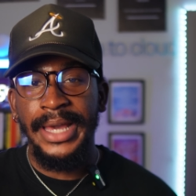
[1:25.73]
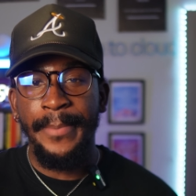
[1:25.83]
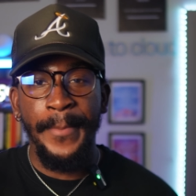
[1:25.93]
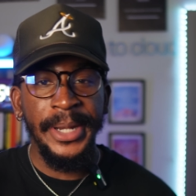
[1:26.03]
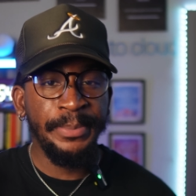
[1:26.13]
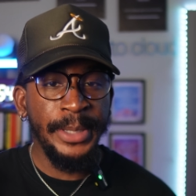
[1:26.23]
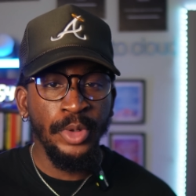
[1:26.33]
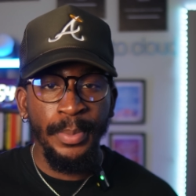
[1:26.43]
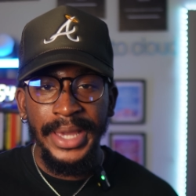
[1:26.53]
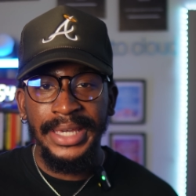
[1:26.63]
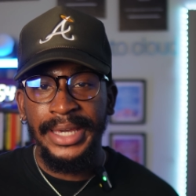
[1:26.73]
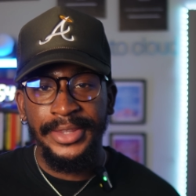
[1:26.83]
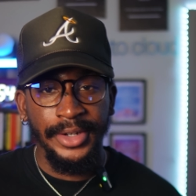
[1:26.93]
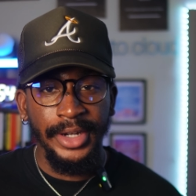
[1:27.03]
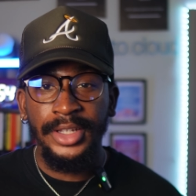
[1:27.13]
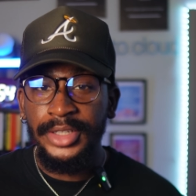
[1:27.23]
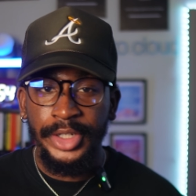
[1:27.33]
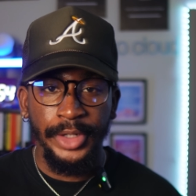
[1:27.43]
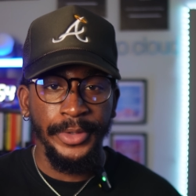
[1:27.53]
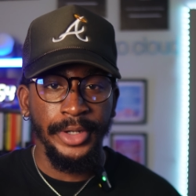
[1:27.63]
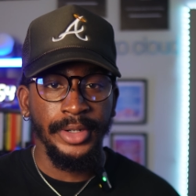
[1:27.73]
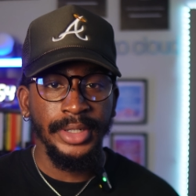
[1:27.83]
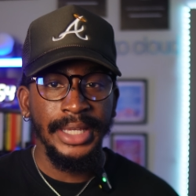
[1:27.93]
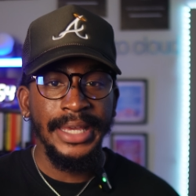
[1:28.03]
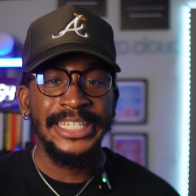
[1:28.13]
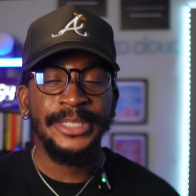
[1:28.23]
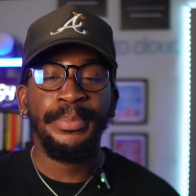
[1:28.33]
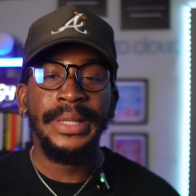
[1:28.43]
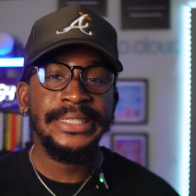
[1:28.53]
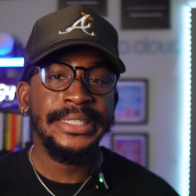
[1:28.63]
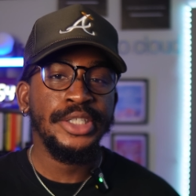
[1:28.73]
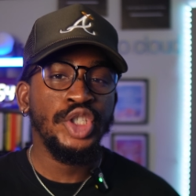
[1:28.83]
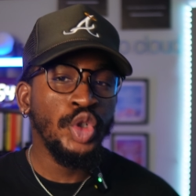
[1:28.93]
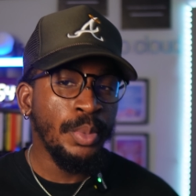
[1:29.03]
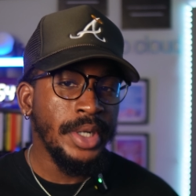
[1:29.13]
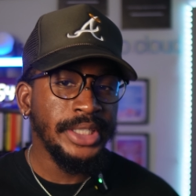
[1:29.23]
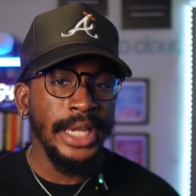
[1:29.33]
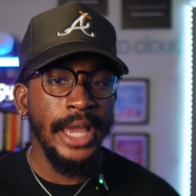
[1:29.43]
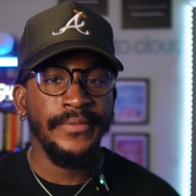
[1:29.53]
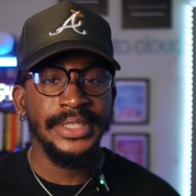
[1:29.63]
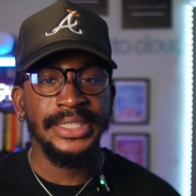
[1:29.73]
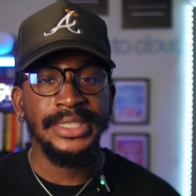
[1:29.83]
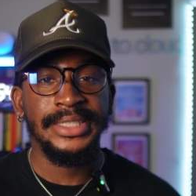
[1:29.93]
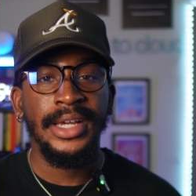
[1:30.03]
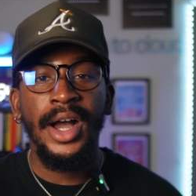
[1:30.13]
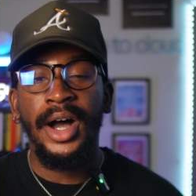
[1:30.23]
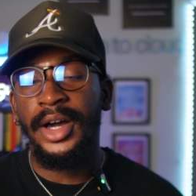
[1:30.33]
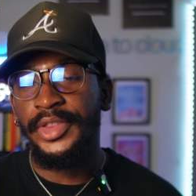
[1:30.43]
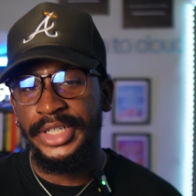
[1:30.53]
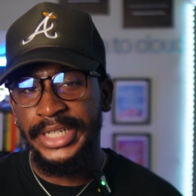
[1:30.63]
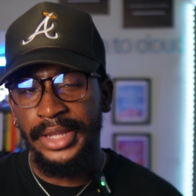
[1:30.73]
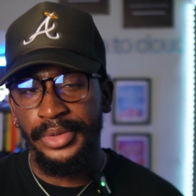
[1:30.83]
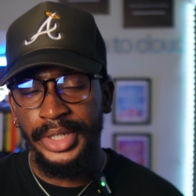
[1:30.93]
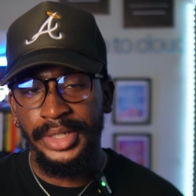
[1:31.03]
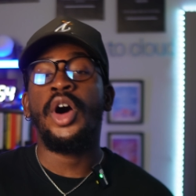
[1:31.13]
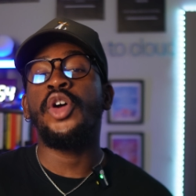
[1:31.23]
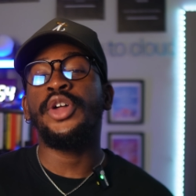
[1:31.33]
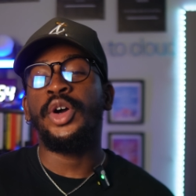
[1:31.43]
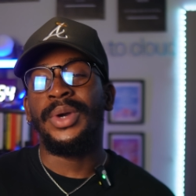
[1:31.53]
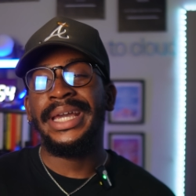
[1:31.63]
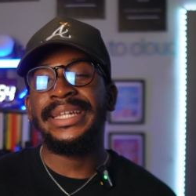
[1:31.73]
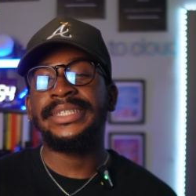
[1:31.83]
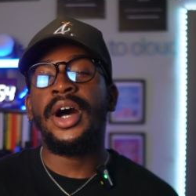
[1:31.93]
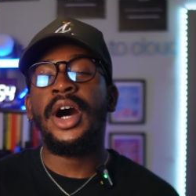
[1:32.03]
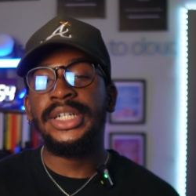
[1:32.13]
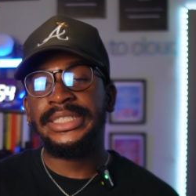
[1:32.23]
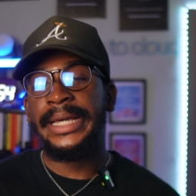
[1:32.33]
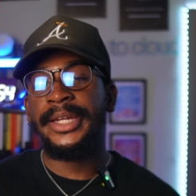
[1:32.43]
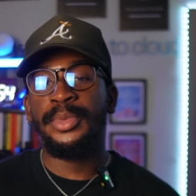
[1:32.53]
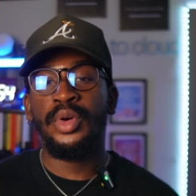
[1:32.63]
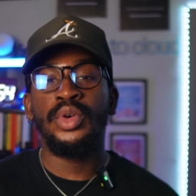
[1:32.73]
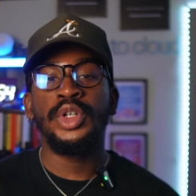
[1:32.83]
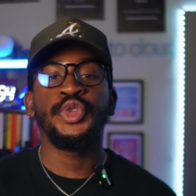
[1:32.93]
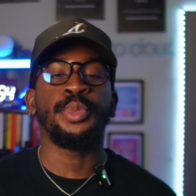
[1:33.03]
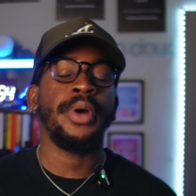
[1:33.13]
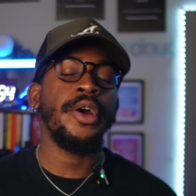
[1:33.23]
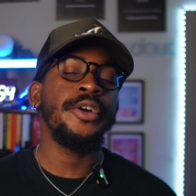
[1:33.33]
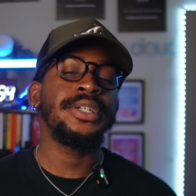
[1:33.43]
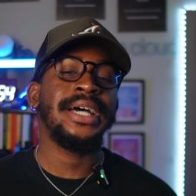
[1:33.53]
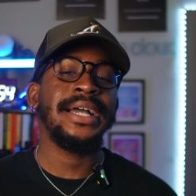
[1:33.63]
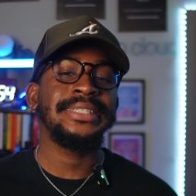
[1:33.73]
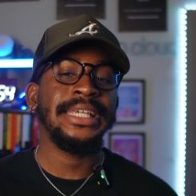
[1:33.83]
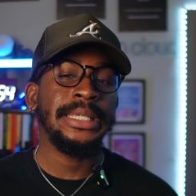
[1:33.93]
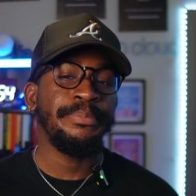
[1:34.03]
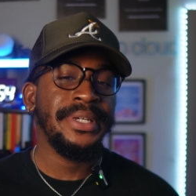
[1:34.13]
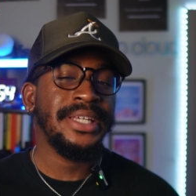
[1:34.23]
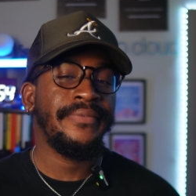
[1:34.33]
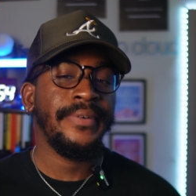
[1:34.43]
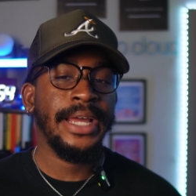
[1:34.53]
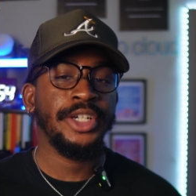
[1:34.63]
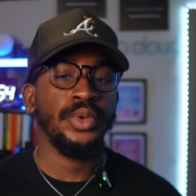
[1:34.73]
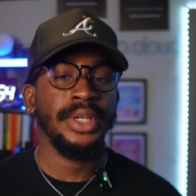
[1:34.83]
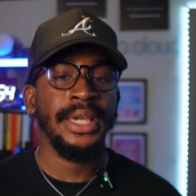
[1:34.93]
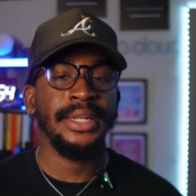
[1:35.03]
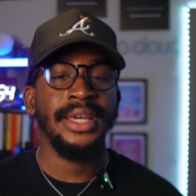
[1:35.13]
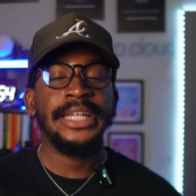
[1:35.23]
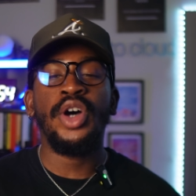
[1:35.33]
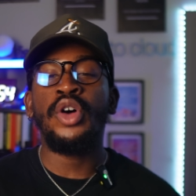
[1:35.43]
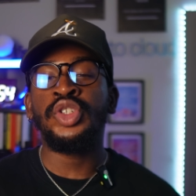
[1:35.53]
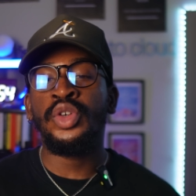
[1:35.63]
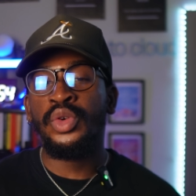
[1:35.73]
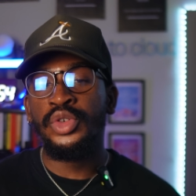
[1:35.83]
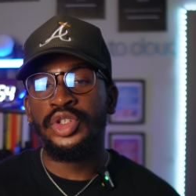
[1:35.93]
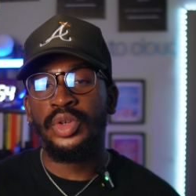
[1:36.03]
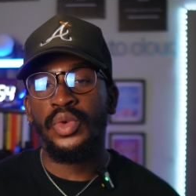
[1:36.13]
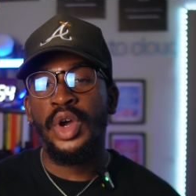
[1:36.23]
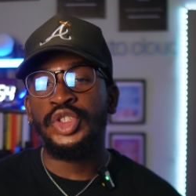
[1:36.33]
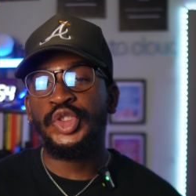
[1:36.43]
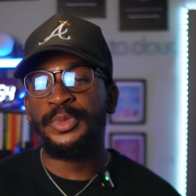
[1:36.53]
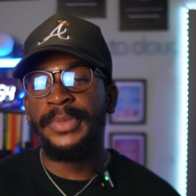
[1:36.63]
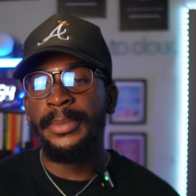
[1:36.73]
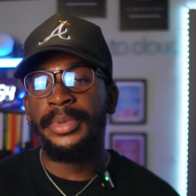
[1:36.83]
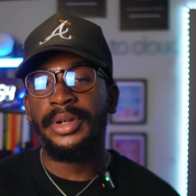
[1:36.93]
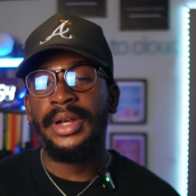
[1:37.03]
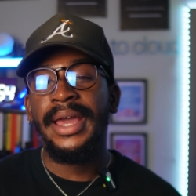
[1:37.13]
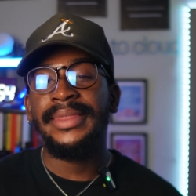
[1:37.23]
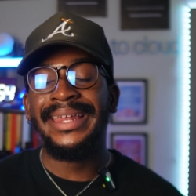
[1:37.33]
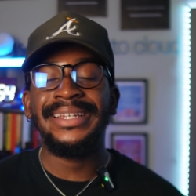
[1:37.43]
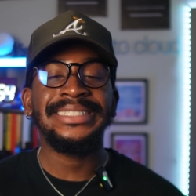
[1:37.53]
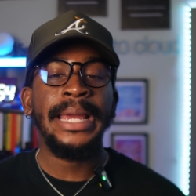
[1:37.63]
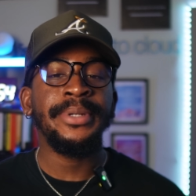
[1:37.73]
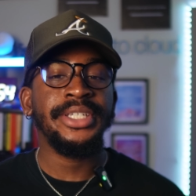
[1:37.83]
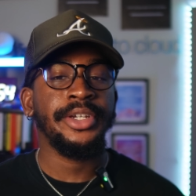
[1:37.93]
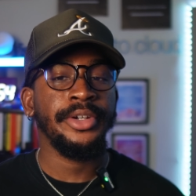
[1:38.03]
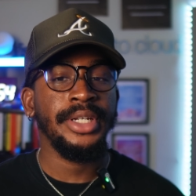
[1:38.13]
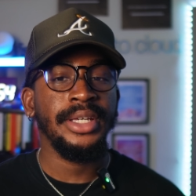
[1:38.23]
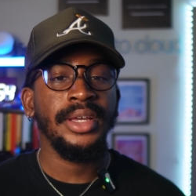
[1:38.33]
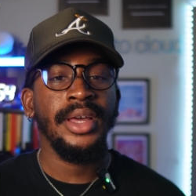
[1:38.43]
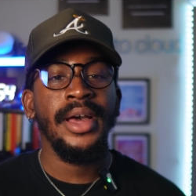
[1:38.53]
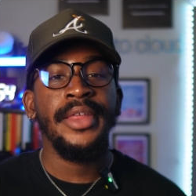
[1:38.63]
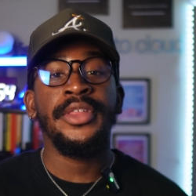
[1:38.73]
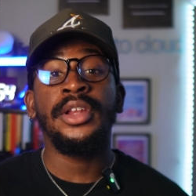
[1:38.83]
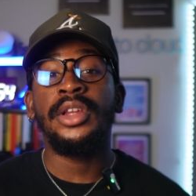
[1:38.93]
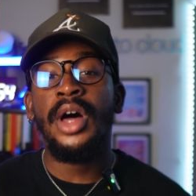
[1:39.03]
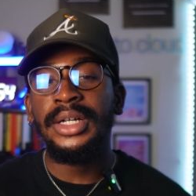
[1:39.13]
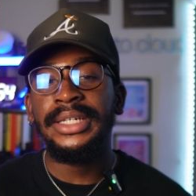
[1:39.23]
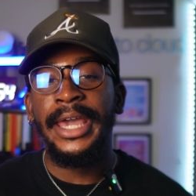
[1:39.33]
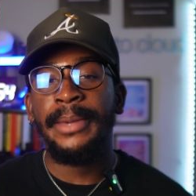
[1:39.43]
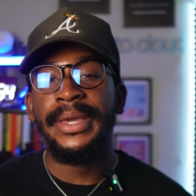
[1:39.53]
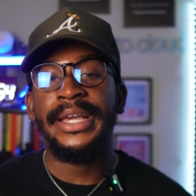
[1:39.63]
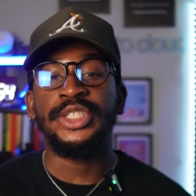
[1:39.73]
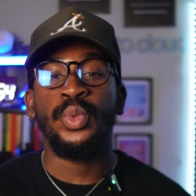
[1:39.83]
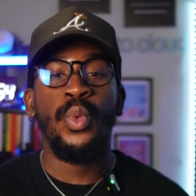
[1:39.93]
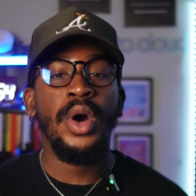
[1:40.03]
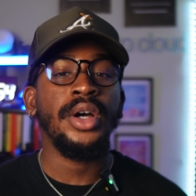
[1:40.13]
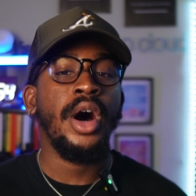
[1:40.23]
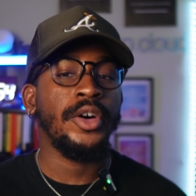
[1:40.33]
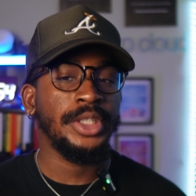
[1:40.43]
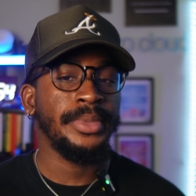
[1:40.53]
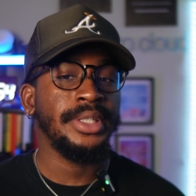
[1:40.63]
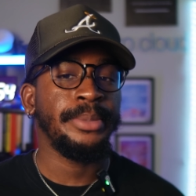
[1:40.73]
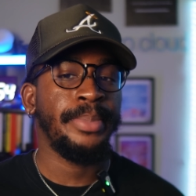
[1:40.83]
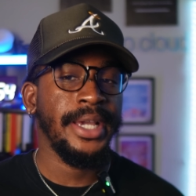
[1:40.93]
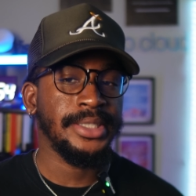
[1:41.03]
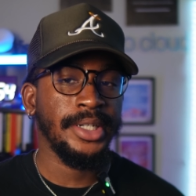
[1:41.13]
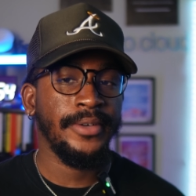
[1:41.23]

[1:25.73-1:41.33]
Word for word: that many people make in their early career is placing too much emphasis on their salary. Although it is understandable to prioritize immediate financial gain, it's also crucial to remember that in cybersecurity, the long game is what ultimately pays